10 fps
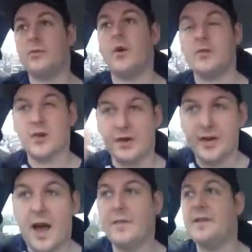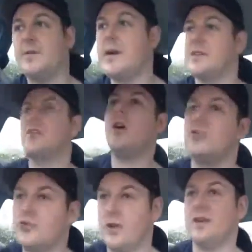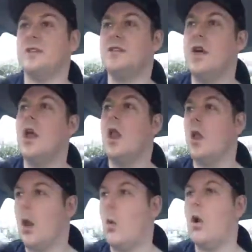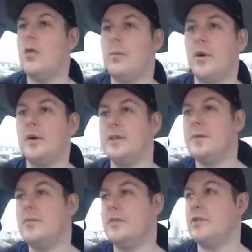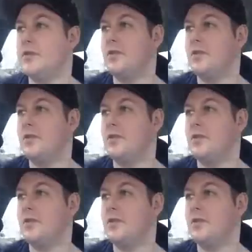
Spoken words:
Well, sorry, caffeine-based hot drinks lower the body temperature.